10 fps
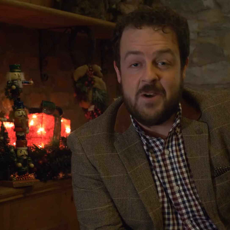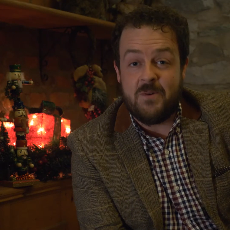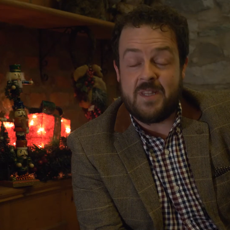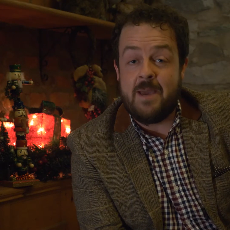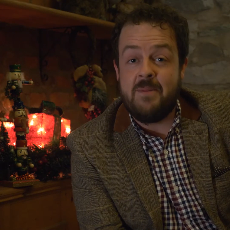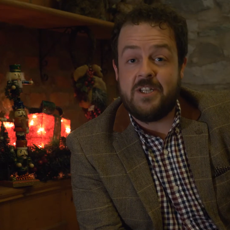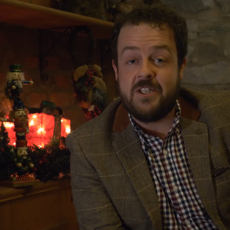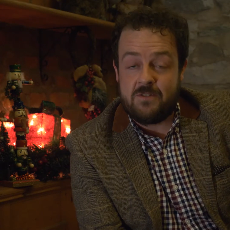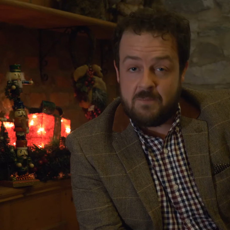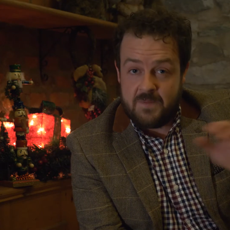with
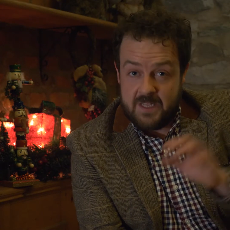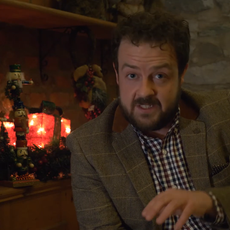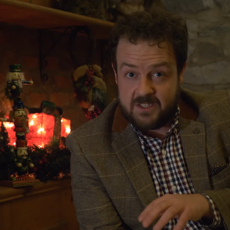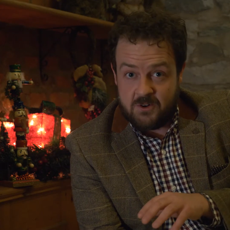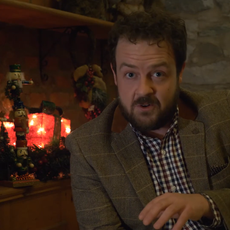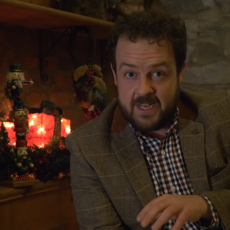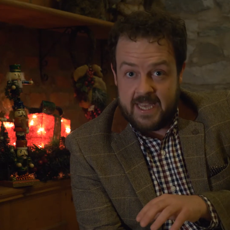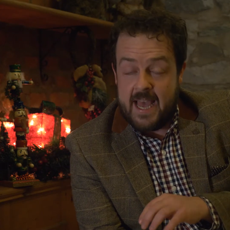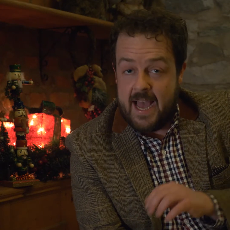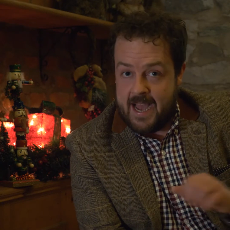images from this story
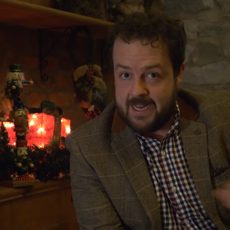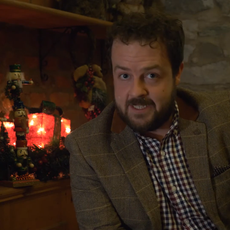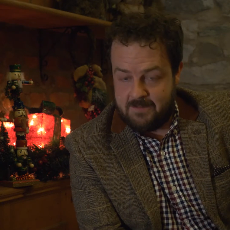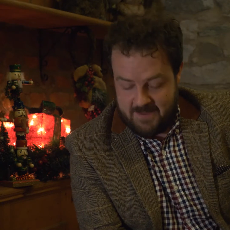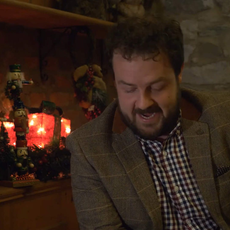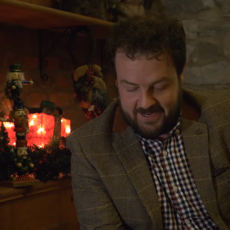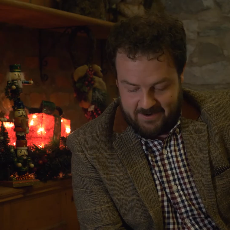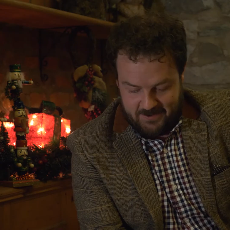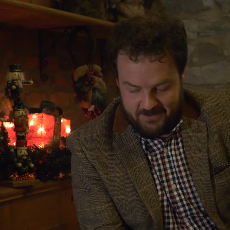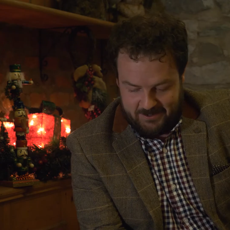and many
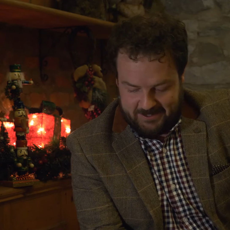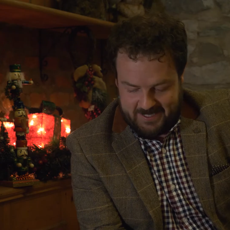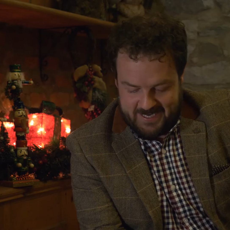others,